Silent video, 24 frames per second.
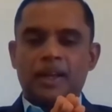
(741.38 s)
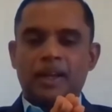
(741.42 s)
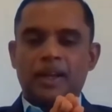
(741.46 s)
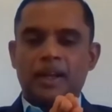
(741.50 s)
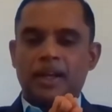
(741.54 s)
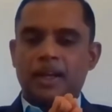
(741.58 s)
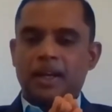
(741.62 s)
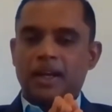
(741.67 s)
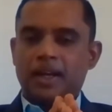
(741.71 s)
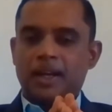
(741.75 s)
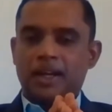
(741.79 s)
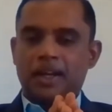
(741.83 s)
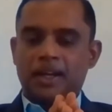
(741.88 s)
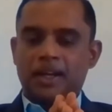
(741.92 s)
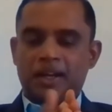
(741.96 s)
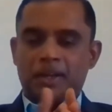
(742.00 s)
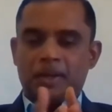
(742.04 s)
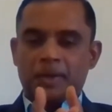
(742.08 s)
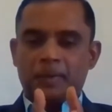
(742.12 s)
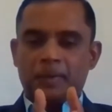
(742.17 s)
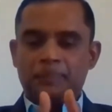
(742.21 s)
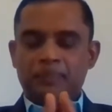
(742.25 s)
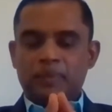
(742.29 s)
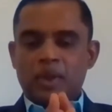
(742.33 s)
uh,
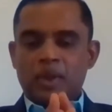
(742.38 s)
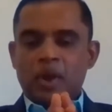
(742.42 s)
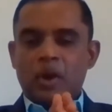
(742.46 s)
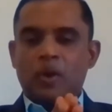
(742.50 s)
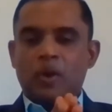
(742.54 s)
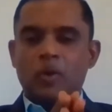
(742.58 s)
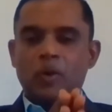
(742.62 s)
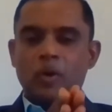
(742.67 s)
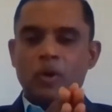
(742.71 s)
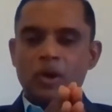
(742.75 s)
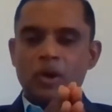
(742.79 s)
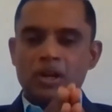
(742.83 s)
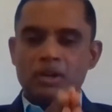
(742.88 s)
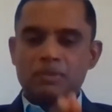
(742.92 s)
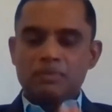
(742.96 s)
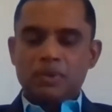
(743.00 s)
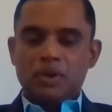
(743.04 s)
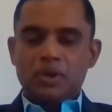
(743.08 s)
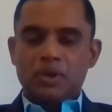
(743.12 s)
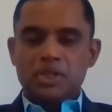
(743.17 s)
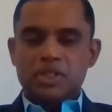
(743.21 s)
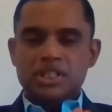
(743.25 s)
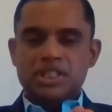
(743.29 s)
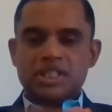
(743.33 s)

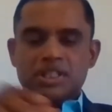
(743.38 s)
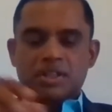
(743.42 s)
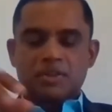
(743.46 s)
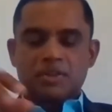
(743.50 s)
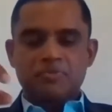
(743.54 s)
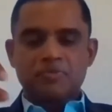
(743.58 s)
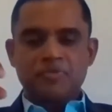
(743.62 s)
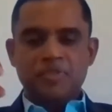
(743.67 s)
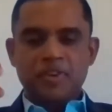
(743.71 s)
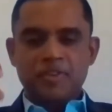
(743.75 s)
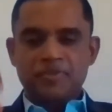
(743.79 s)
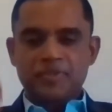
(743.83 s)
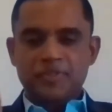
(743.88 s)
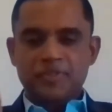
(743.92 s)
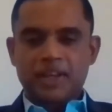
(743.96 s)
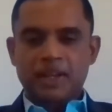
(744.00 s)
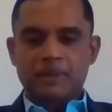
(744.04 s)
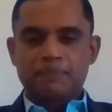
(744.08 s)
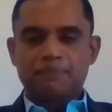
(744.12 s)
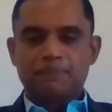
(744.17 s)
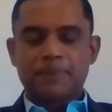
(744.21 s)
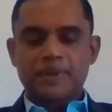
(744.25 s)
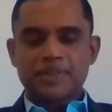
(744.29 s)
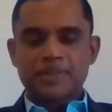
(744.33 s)
almost
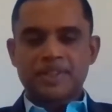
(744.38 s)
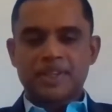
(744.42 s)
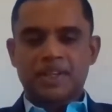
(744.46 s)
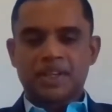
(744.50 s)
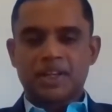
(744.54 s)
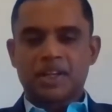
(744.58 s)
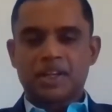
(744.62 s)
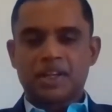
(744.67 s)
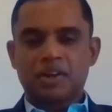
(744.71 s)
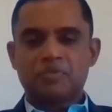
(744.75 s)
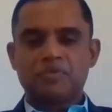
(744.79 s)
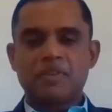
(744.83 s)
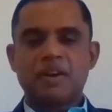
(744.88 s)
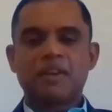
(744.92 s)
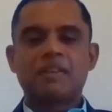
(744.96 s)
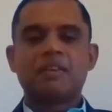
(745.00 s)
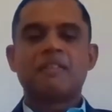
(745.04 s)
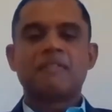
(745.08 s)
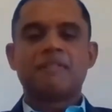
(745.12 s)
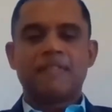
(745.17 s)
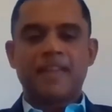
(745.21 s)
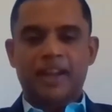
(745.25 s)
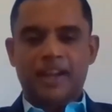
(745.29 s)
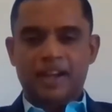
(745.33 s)
50% of
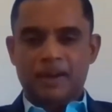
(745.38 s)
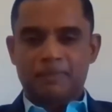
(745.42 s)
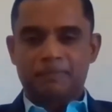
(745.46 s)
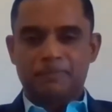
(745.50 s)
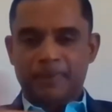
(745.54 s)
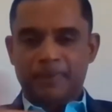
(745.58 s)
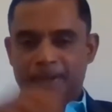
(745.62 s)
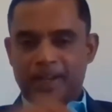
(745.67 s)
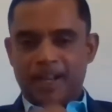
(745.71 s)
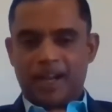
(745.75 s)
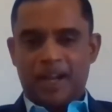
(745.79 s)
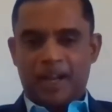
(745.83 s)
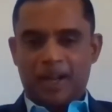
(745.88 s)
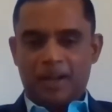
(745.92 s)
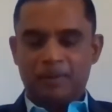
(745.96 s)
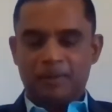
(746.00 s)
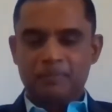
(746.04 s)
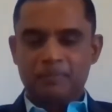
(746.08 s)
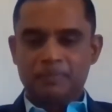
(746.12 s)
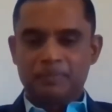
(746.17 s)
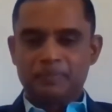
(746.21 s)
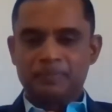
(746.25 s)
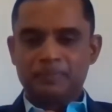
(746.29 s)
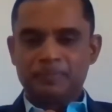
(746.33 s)
our wake up
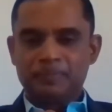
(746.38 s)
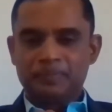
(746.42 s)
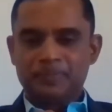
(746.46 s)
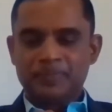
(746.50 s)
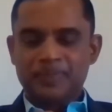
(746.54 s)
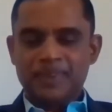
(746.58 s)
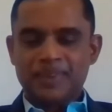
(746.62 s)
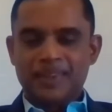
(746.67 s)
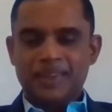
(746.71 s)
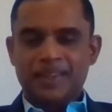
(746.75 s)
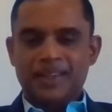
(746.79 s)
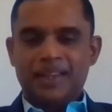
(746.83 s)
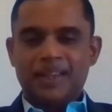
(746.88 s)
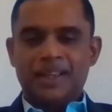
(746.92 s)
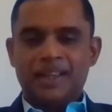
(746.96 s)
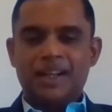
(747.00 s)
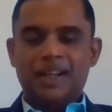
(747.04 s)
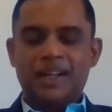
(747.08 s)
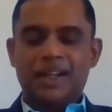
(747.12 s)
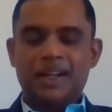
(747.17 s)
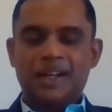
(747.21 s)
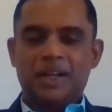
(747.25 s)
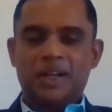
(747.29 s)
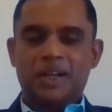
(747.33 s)
time,
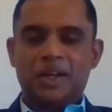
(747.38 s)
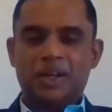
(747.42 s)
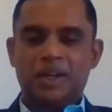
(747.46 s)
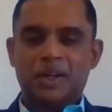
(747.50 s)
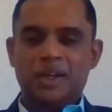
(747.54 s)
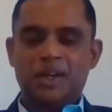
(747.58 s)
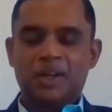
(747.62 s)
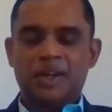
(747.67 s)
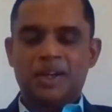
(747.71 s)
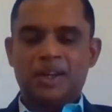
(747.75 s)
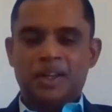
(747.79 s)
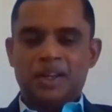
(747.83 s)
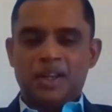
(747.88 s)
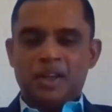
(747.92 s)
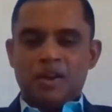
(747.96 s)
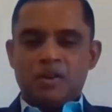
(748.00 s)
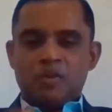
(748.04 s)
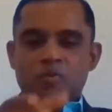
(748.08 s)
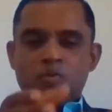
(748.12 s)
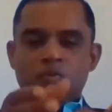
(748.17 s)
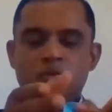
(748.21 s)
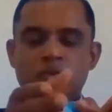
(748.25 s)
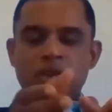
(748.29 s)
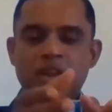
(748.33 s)
uh,
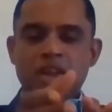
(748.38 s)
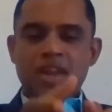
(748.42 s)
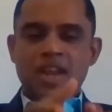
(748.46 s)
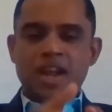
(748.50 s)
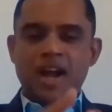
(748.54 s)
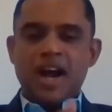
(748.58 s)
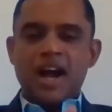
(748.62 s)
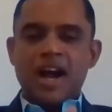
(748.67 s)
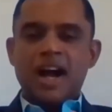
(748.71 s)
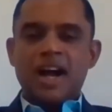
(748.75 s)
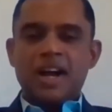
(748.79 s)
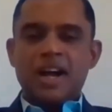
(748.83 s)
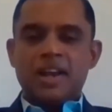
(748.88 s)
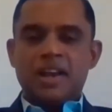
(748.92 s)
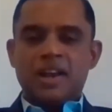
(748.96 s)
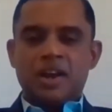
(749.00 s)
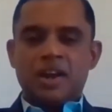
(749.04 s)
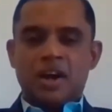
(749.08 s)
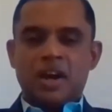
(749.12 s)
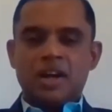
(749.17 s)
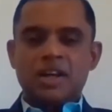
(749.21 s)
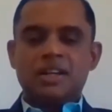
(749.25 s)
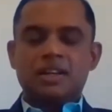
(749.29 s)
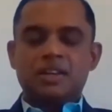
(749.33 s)
we are
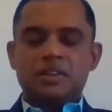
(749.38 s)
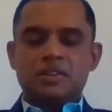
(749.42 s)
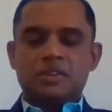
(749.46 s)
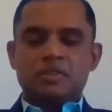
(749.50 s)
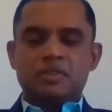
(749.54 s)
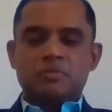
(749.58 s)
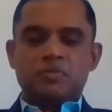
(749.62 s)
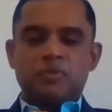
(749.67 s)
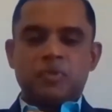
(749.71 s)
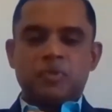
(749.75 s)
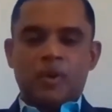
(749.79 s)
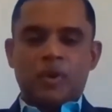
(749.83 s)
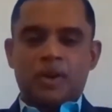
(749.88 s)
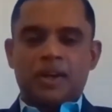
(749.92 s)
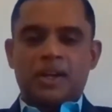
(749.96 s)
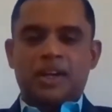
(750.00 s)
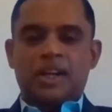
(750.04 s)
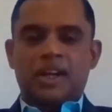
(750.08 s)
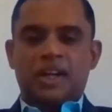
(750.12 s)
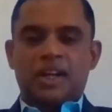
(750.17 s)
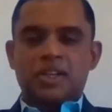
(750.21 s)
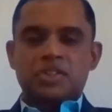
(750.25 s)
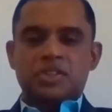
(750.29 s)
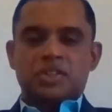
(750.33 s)
not
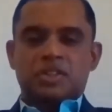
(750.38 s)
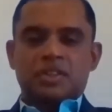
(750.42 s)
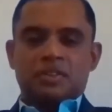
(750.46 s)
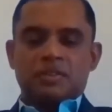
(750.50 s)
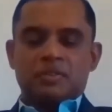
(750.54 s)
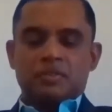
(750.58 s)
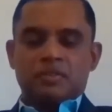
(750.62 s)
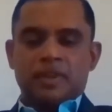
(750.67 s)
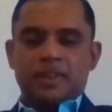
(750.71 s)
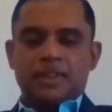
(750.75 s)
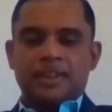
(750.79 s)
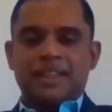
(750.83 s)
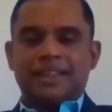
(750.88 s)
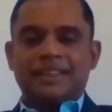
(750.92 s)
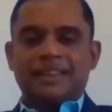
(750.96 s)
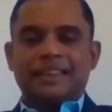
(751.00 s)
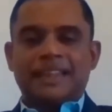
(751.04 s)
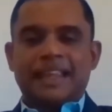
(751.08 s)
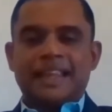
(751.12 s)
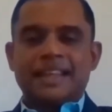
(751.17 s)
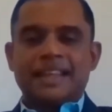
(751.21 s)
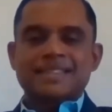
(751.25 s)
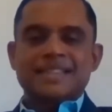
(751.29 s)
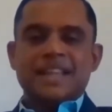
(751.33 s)
focused with the
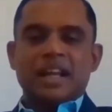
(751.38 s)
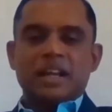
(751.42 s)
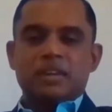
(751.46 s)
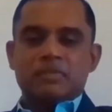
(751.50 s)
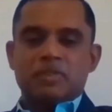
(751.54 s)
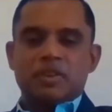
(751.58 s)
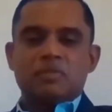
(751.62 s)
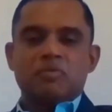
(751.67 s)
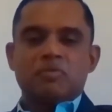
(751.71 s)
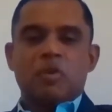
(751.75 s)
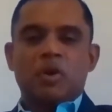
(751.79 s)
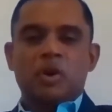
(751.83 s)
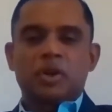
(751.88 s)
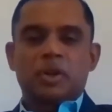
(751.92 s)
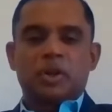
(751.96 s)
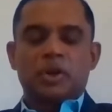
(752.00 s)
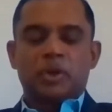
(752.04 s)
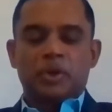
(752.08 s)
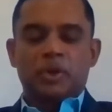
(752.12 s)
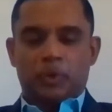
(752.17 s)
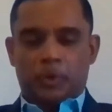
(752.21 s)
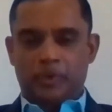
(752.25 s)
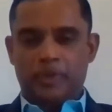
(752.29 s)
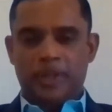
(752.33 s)
things that we want to
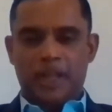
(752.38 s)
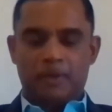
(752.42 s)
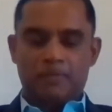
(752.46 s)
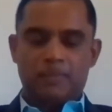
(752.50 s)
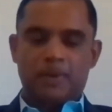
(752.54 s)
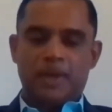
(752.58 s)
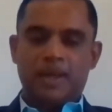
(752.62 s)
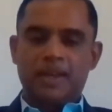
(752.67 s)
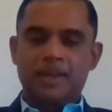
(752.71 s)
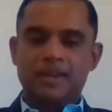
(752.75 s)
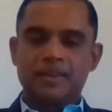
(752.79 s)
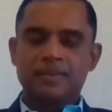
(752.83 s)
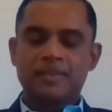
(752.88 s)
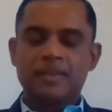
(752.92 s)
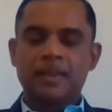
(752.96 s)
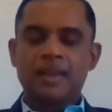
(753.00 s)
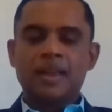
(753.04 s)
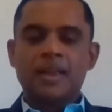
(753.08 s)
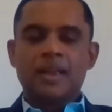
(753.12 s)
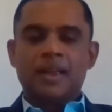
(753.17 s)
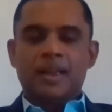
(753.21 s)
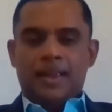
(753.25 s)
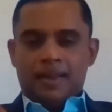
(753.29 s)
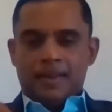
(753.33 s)
do. That means
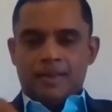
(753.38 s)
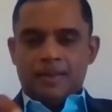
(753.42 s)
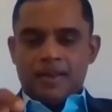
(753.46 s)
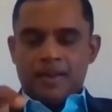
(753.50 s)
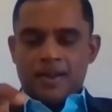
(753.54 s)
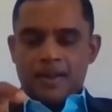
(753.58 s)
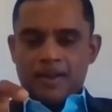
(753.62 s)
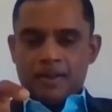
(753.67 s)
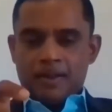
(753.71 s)
50%